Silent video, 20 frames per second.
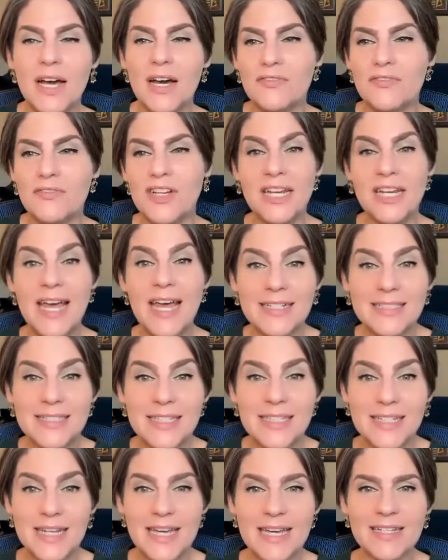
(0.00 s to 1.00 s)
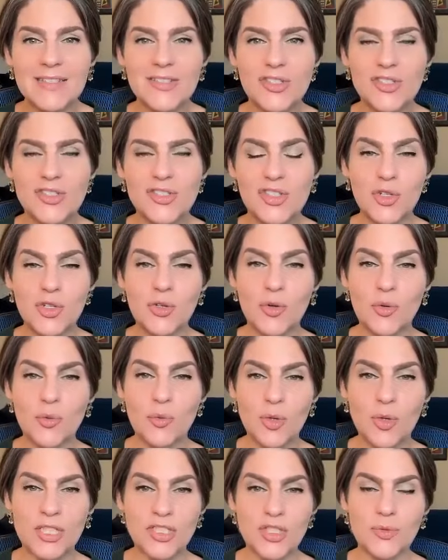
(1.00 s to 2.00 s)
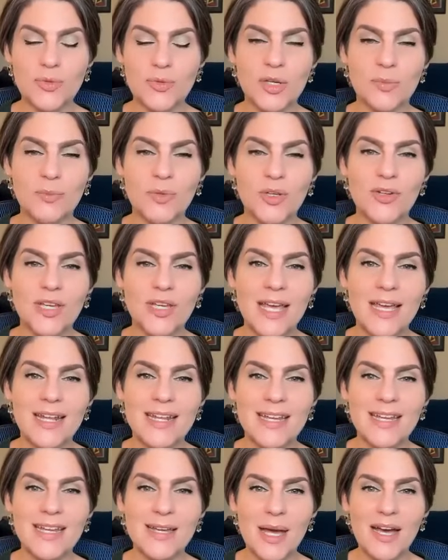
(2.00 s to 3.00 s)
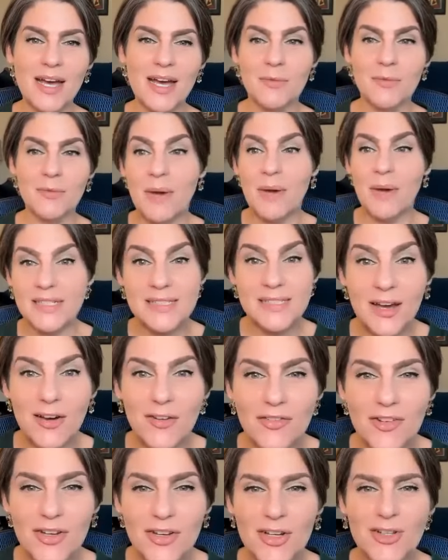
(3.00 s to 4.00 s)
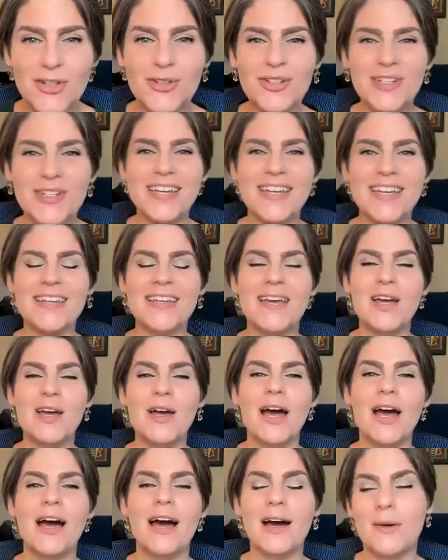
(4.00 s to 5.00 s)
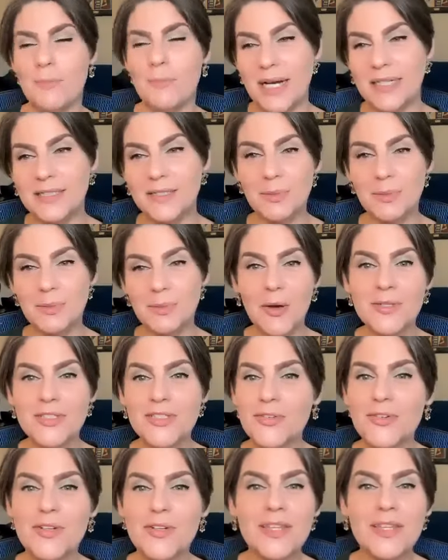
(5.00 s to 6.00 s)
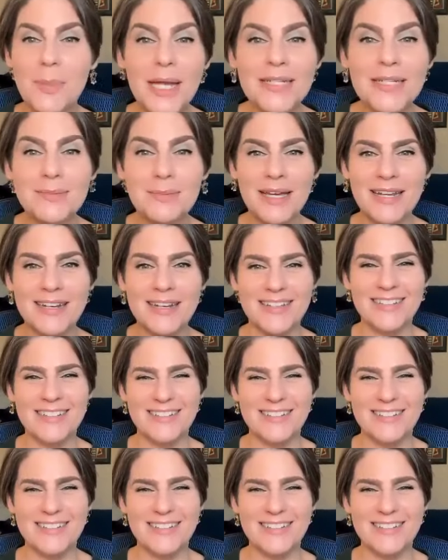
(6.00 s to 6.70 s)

of connectedness to what she was communicating about myself included uh, my diplomas are in the basement